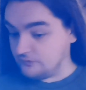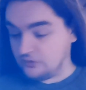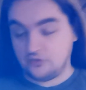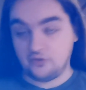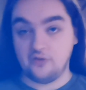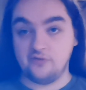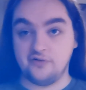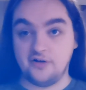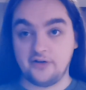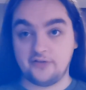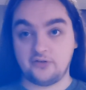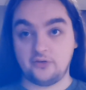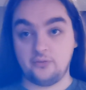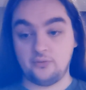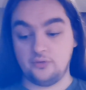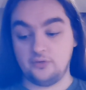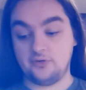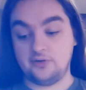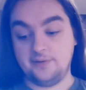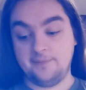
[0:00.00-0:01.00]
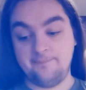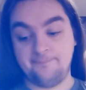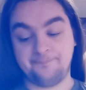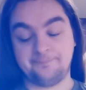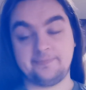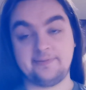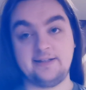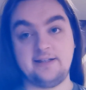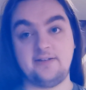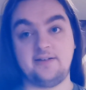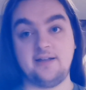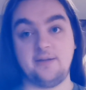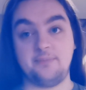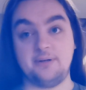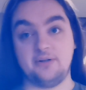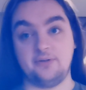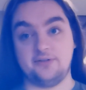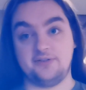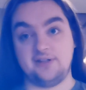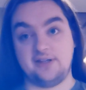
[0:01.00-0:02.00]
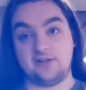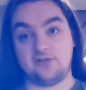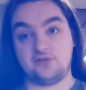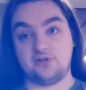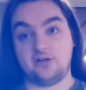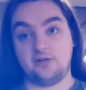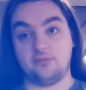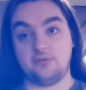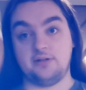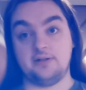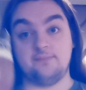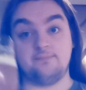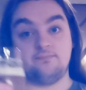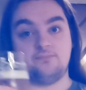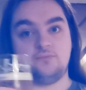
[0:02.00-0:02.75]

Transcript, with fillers: So far, so good. Let's get a big old taste, shall we?